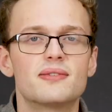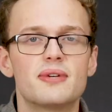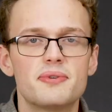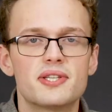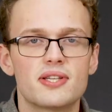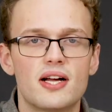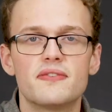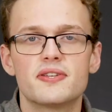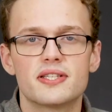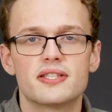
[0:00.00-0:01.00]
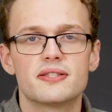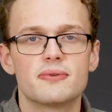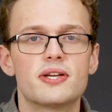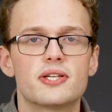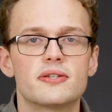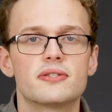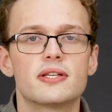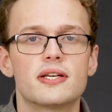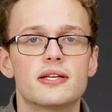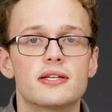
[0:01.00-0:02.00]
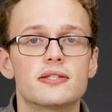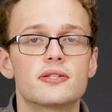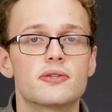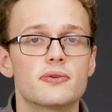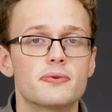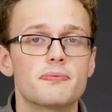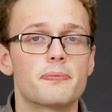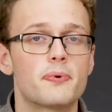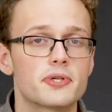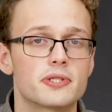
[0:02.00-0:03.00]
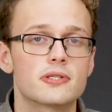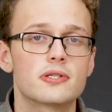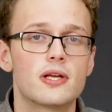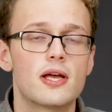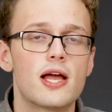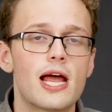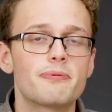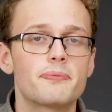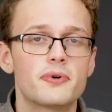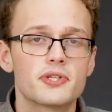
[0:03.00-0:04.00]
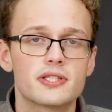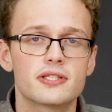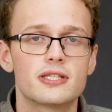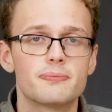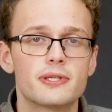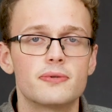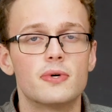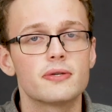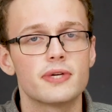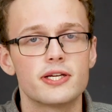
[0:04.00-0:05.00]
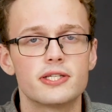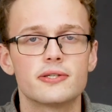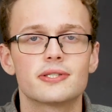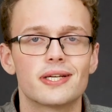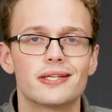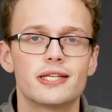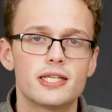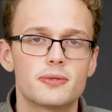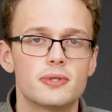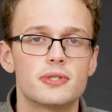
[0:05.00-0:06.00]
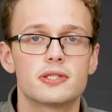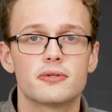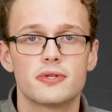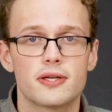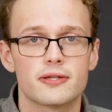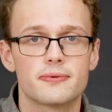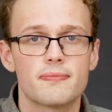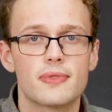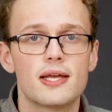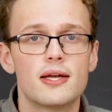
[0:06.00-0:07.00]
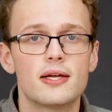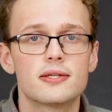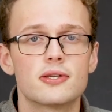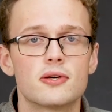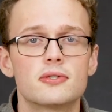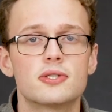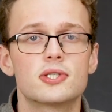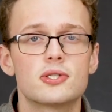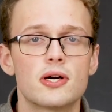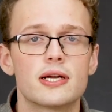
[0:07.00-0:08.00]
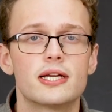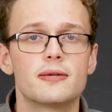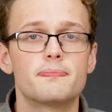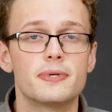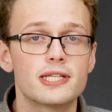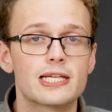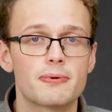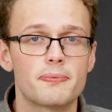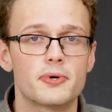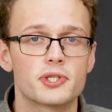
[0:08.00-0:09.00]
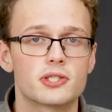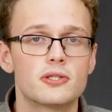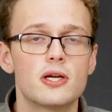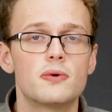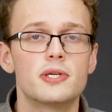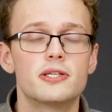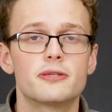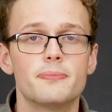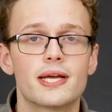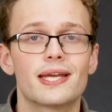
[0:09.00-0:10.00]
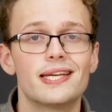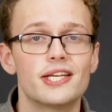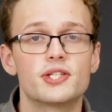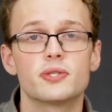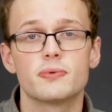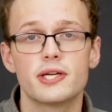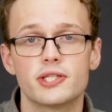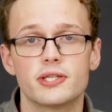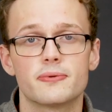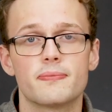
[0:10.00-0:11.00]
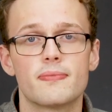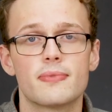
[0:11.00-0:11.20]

The way we solve using these ratios is through proportions. A proportion is simply one ratio set equal to another. So to start in building a proportion, we need to make each ratio.